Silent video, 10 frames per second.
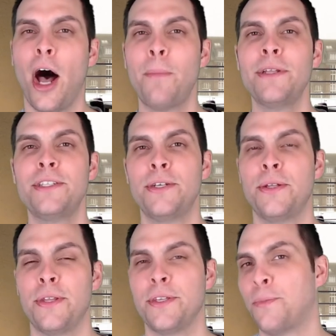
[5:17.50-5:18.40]
Up
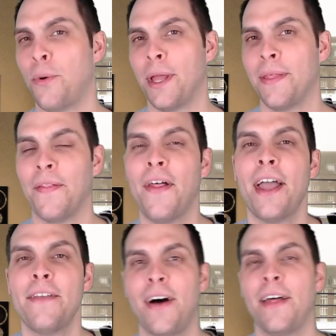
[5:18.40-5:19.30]
until this point,
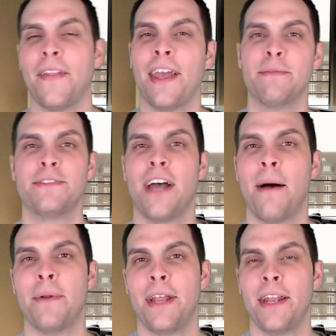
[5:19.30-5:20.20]
life on land was
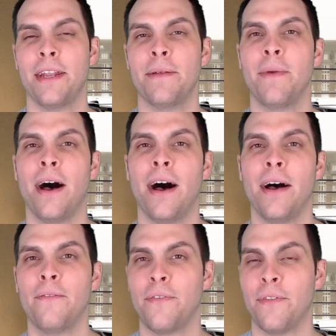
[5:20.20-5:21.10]
dominated
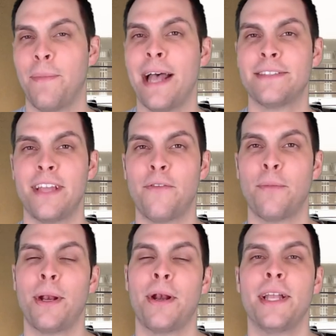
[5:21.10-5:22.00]
uh, for the past
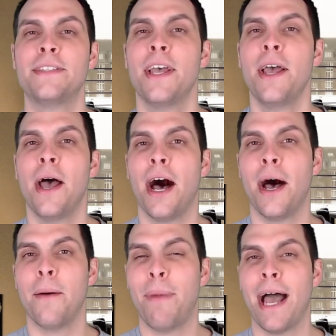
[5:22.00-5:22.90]
several periods
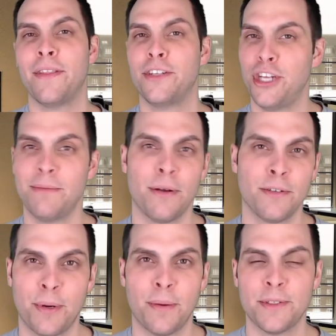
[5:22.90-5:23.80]
uh, by the
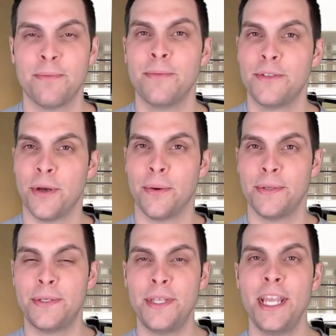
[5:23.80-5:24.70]
gymnosperms, so
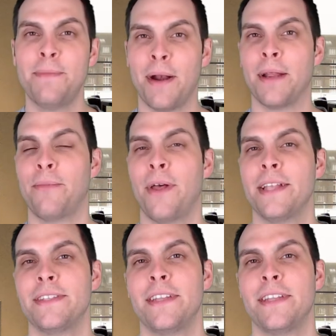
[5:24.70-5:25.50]
seed bearing plants.